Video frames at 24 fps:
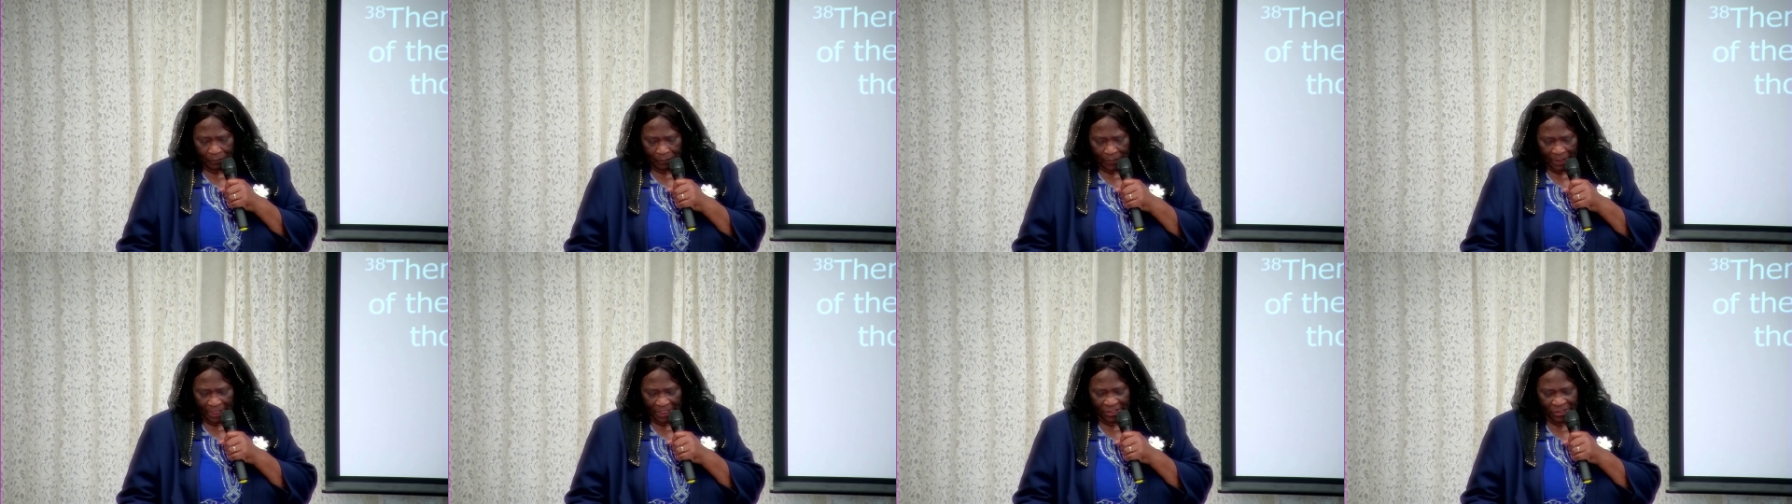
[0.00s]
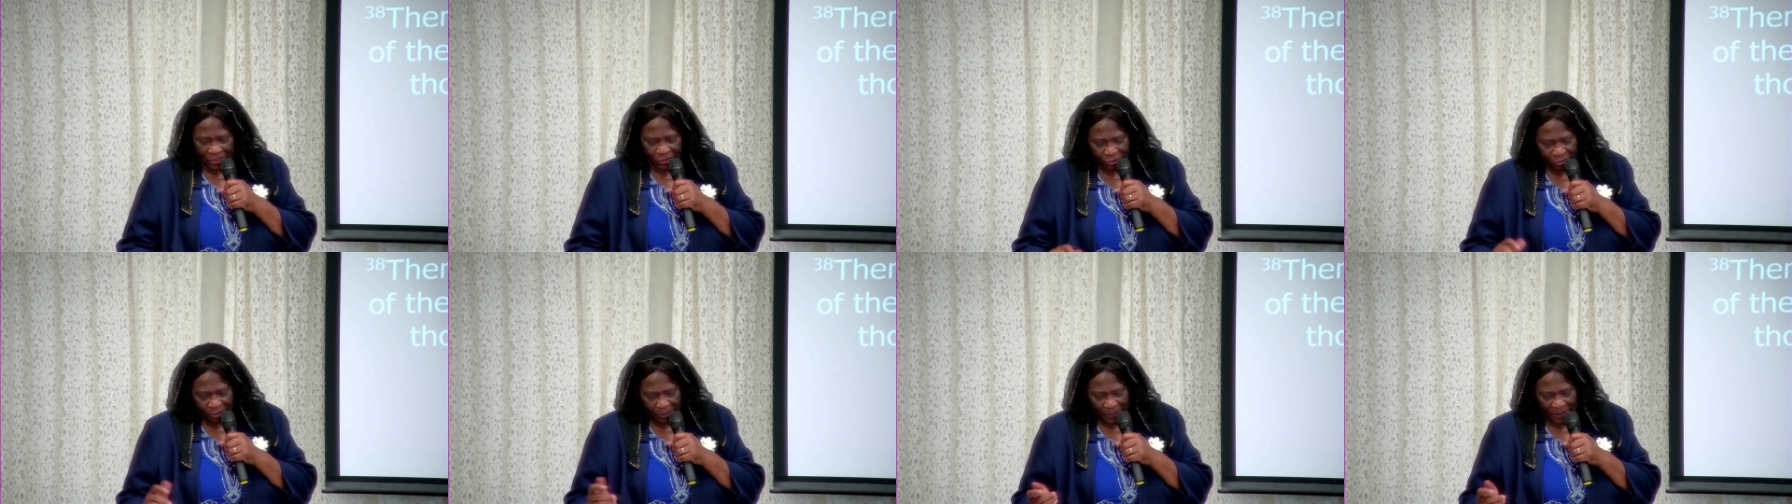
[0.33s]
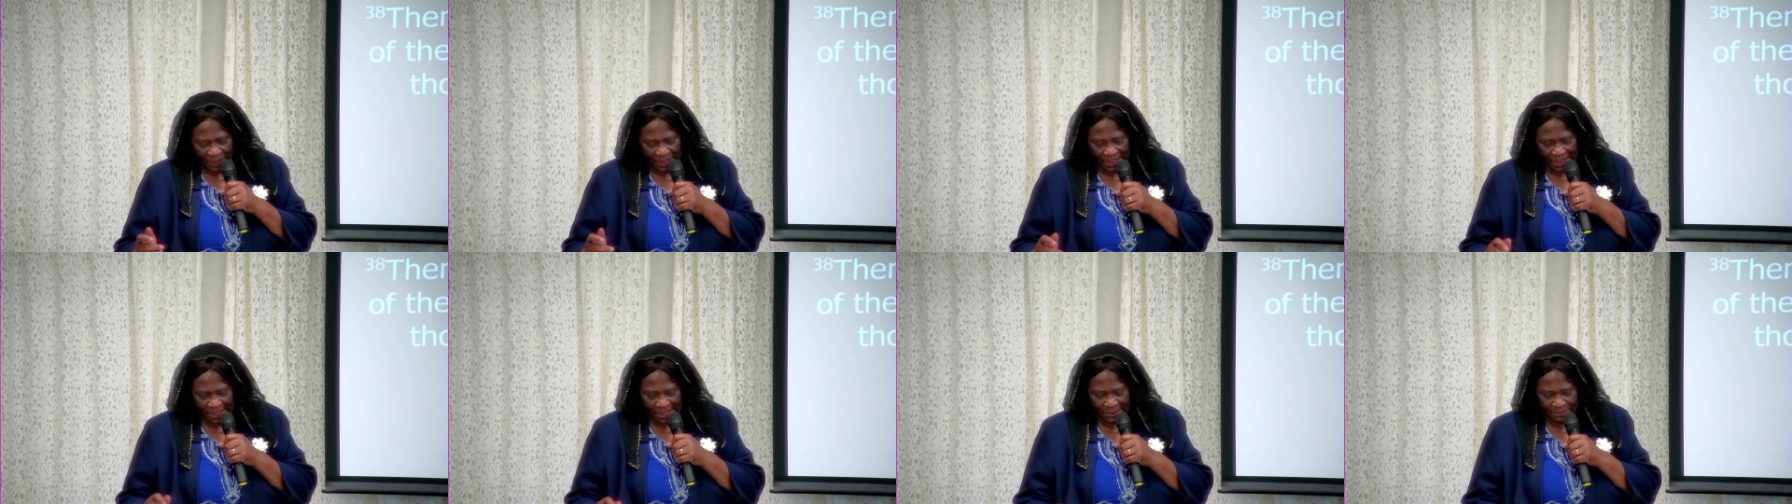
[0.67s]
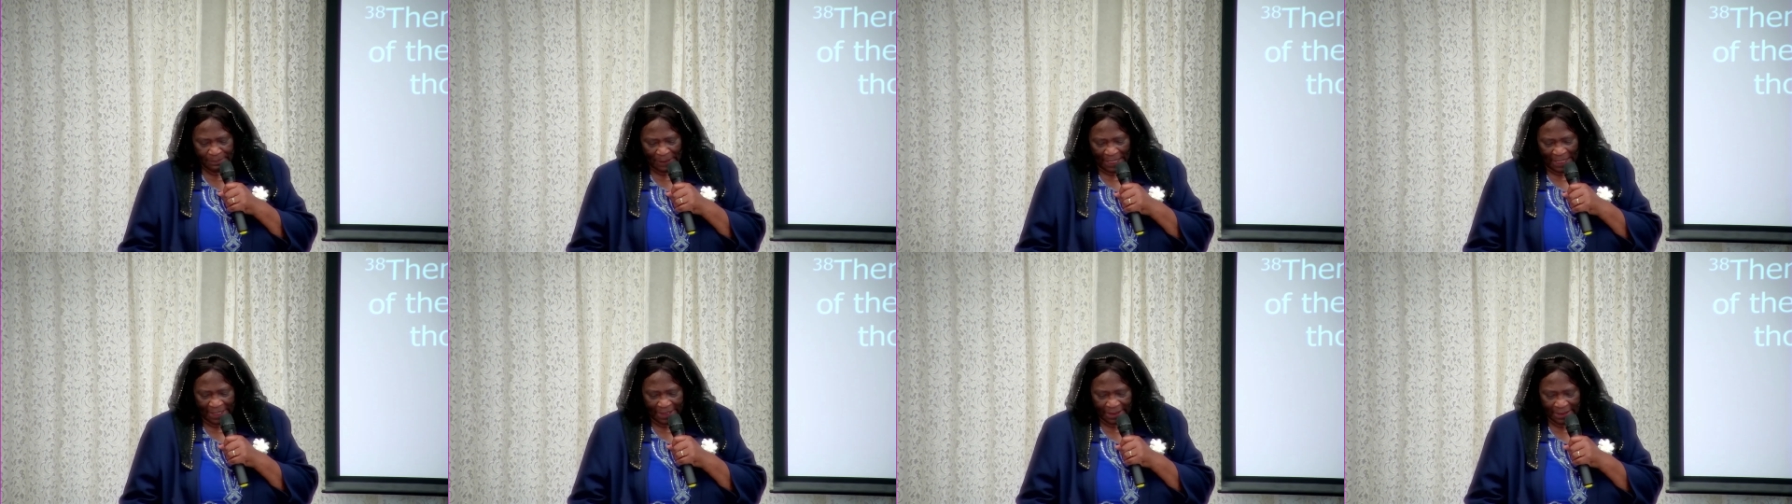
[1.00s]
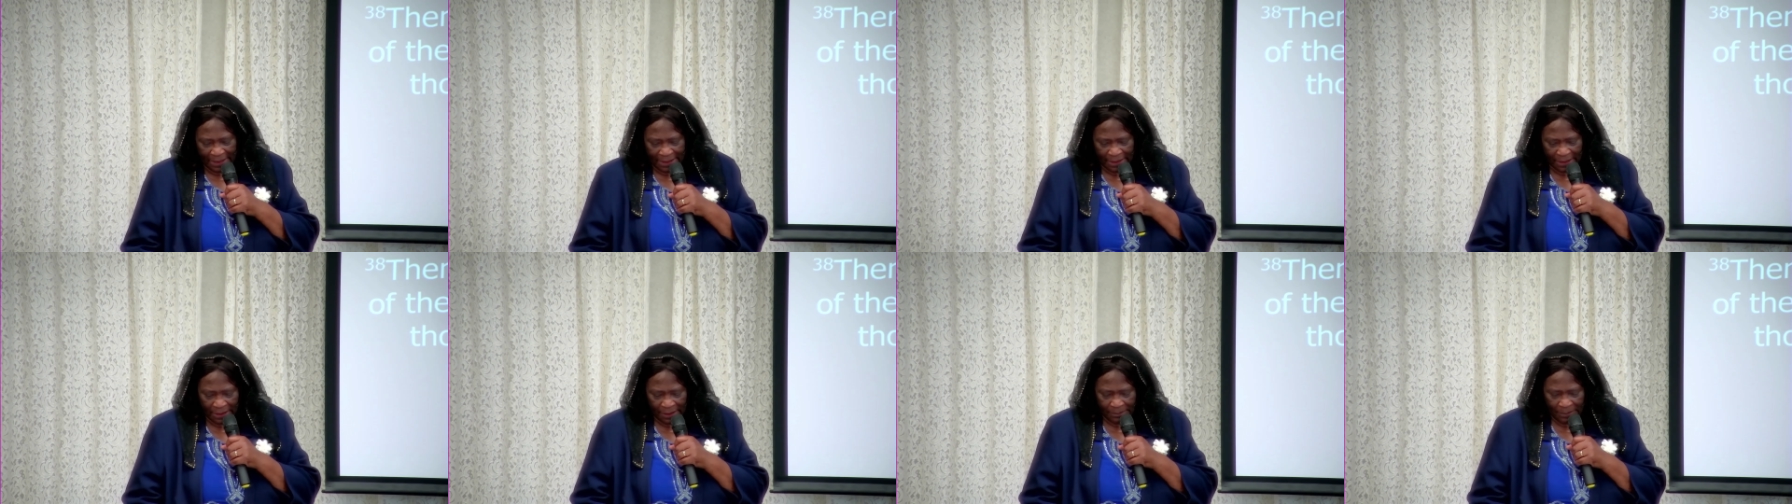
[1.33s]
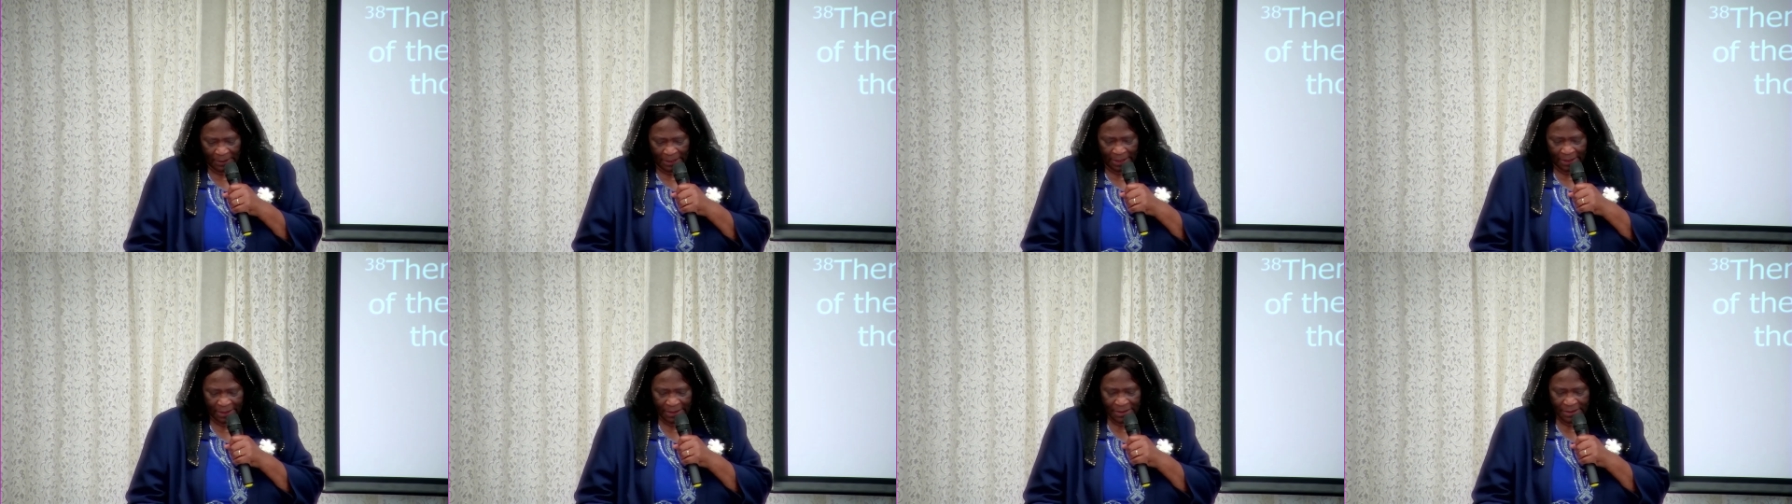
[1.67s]
stripping us back a little
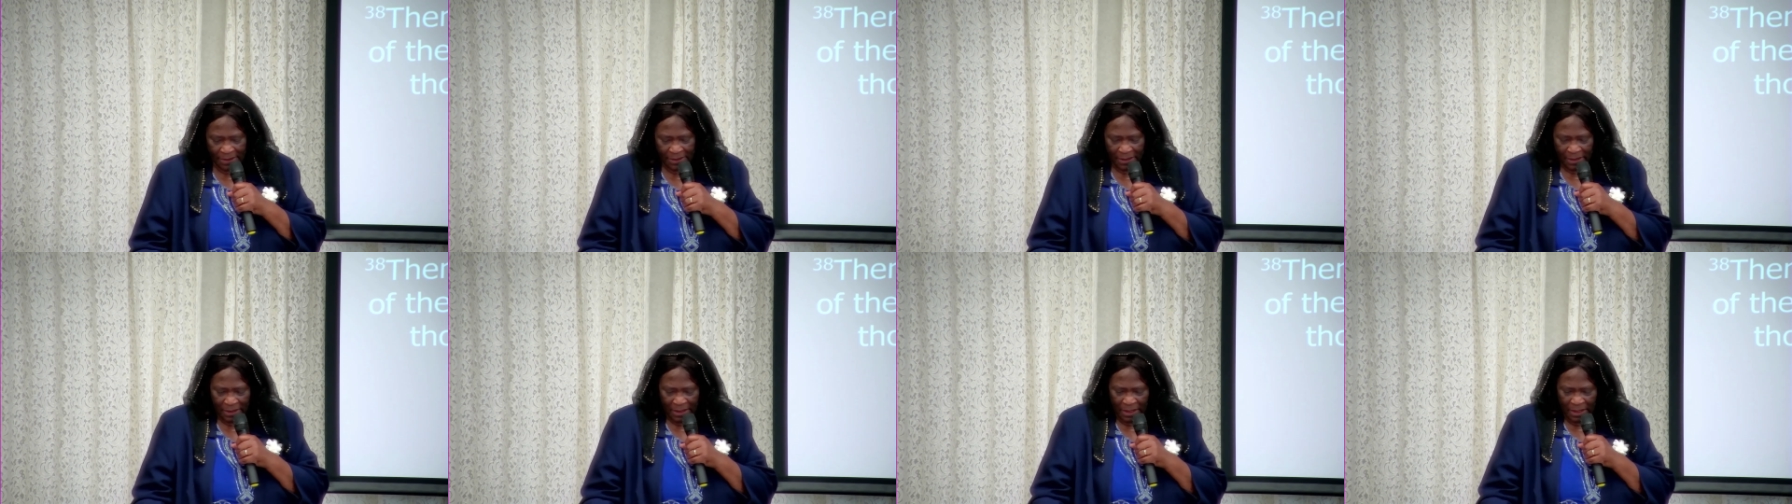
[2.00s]
bit